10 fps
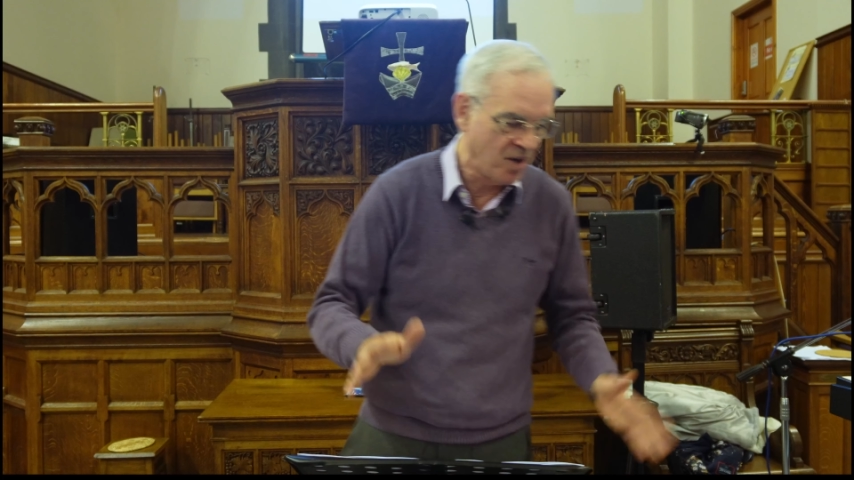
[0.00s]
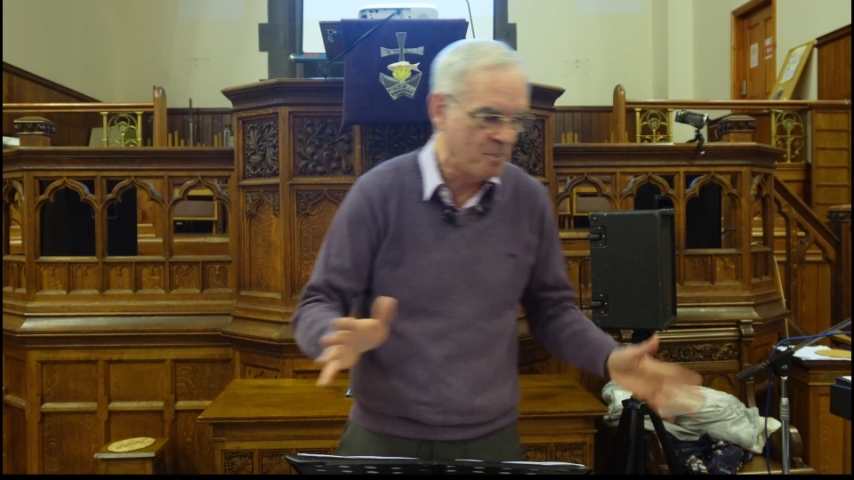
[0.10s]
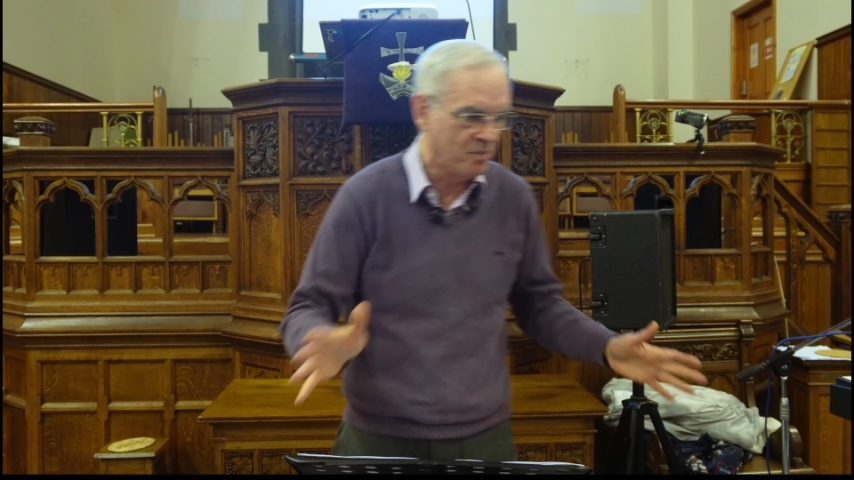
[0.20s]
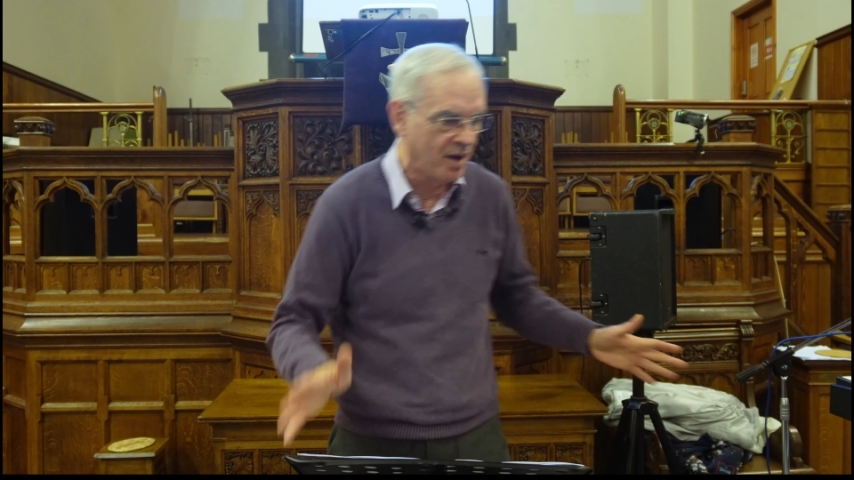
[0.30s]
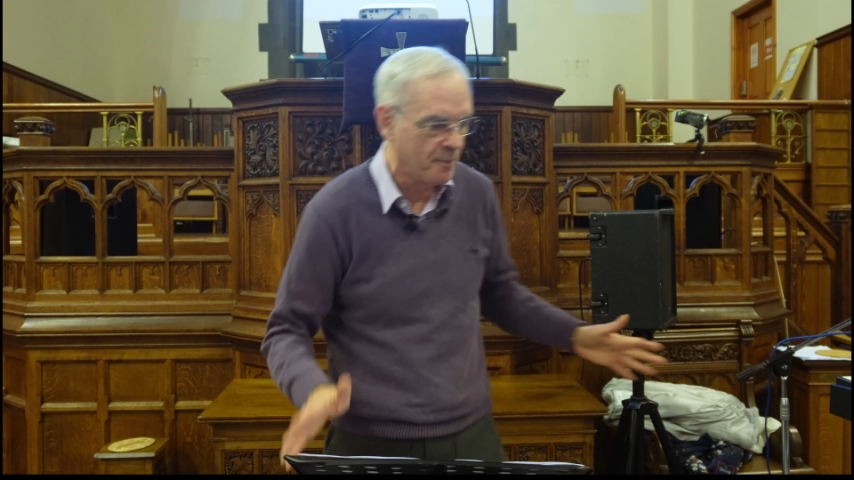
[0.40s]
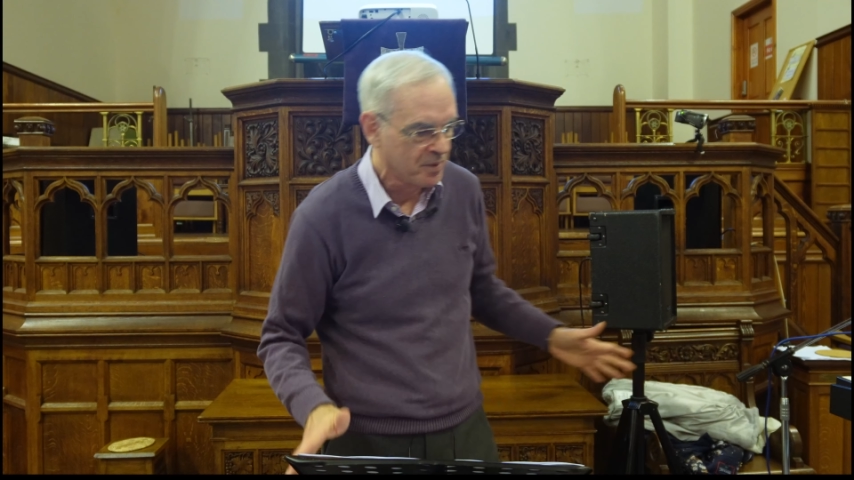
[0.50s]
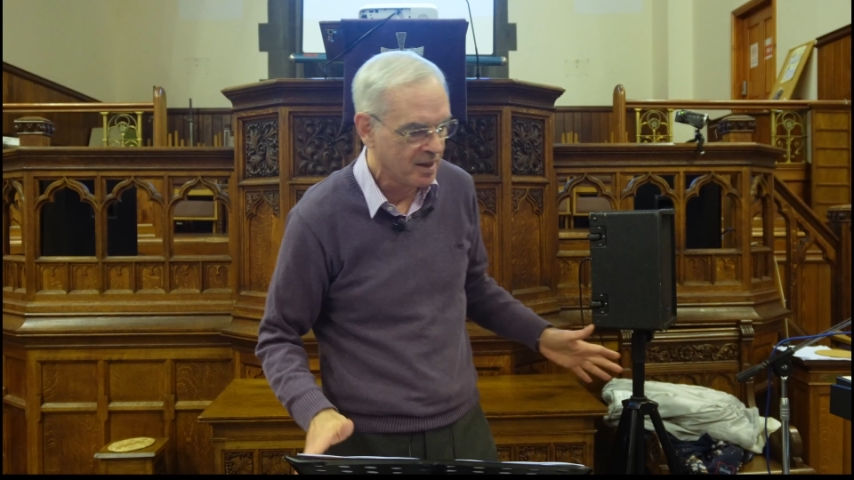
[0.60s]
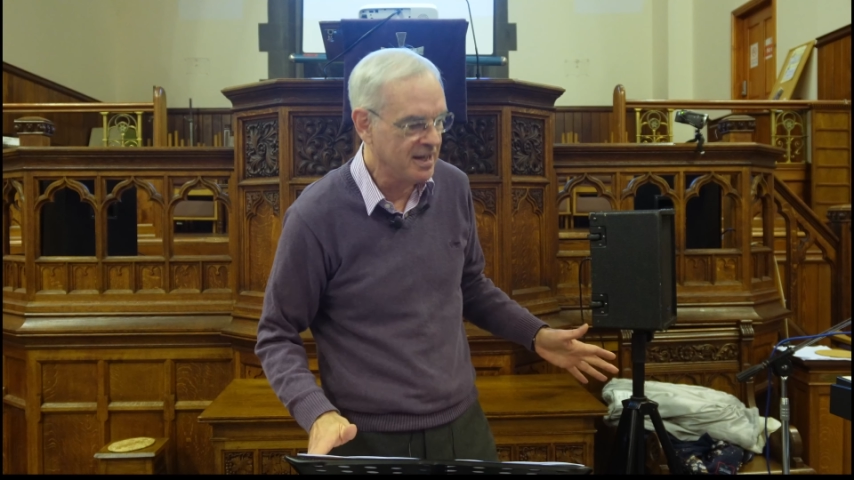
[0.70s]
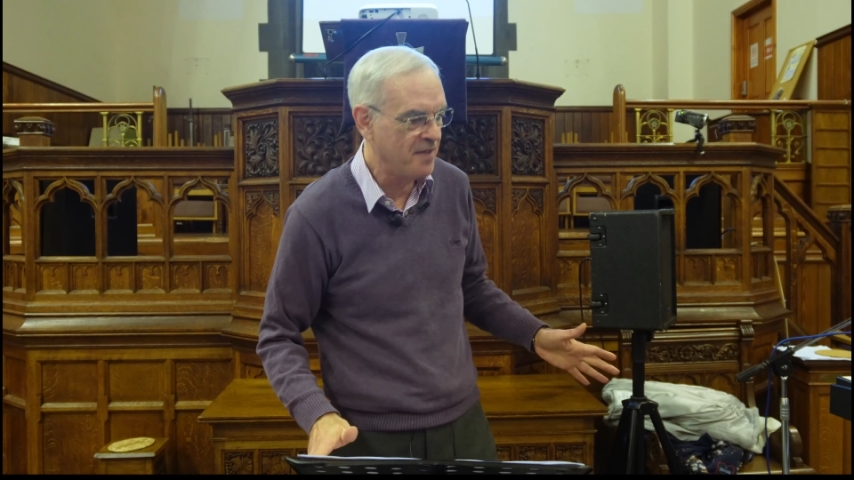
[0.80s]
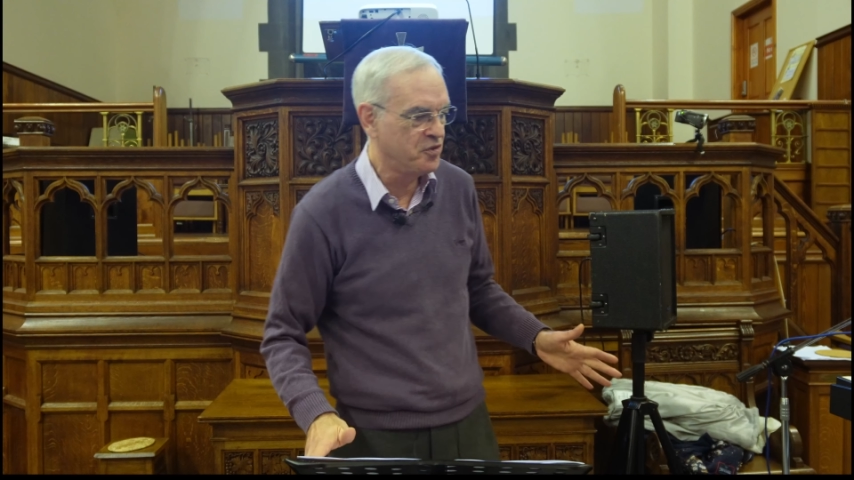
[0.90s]
like my
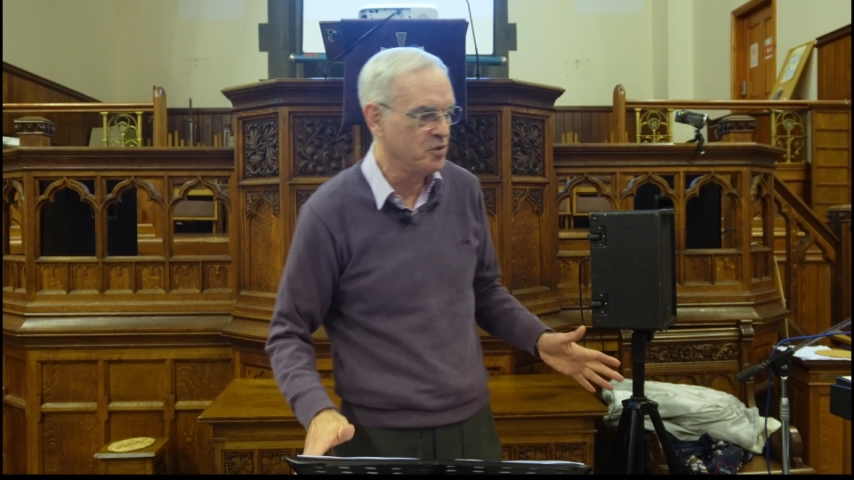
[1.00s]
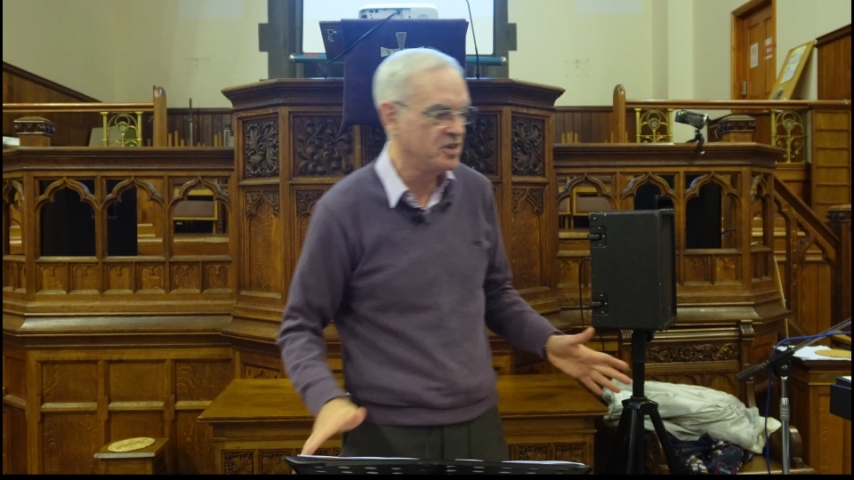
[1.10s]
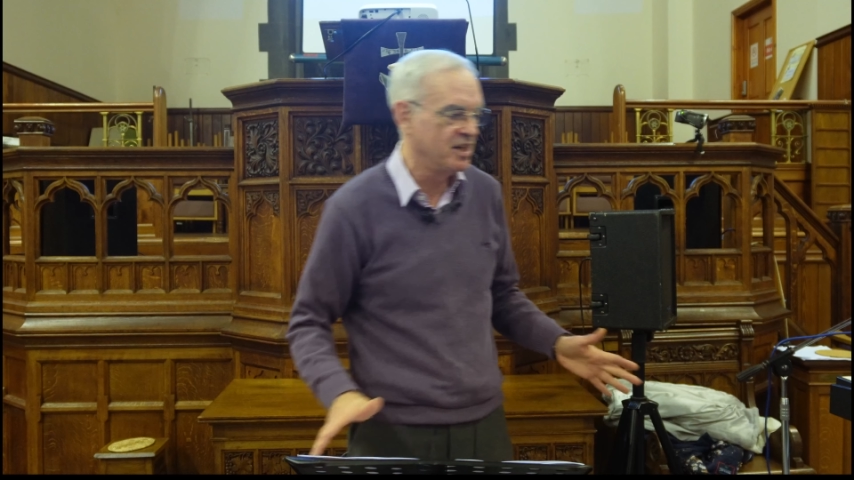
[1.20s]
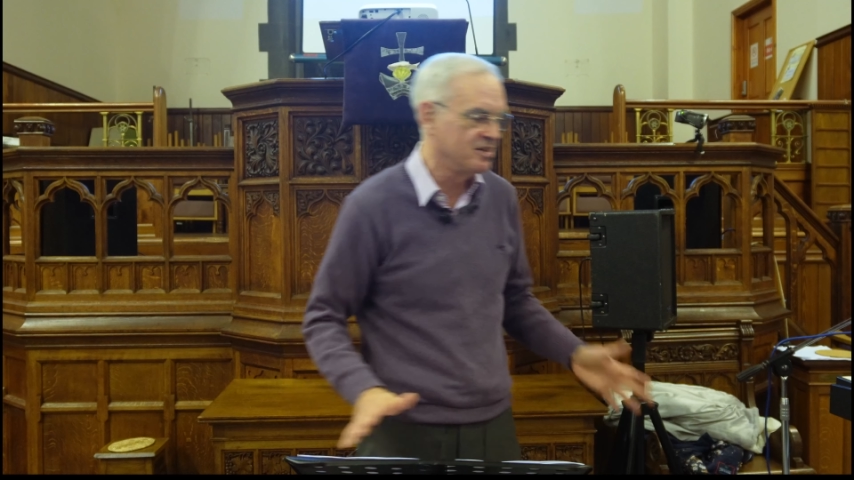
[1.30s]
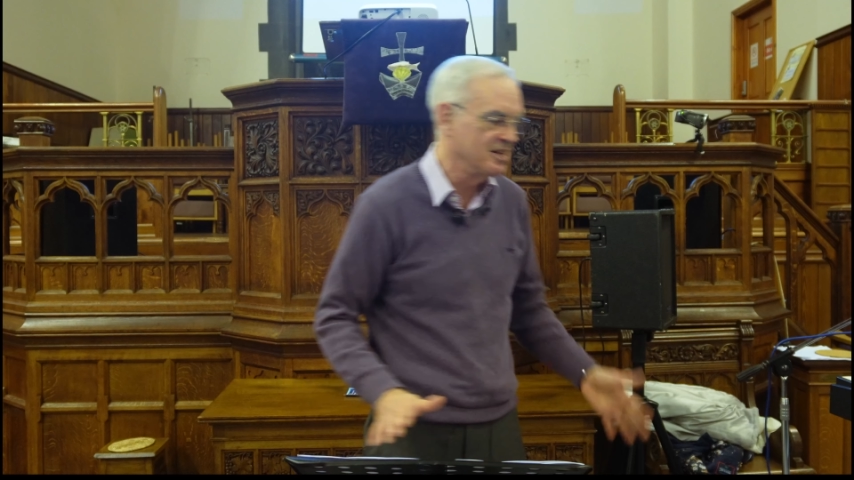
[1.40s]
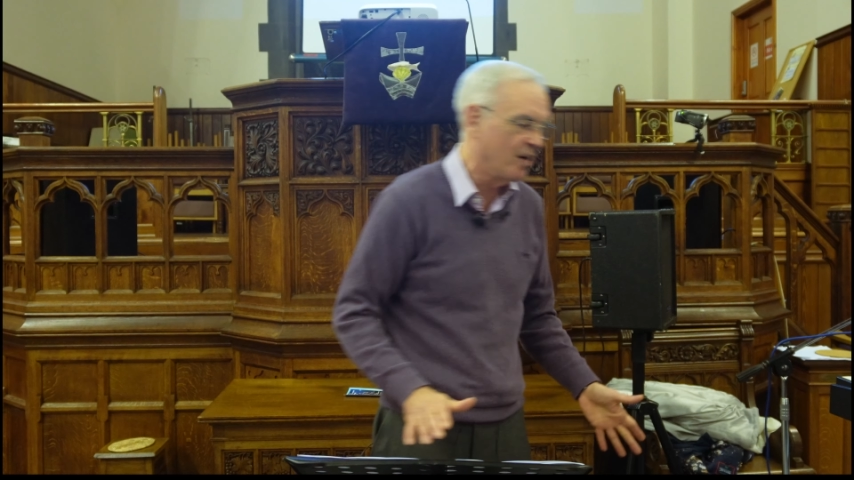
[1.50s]
nephew did,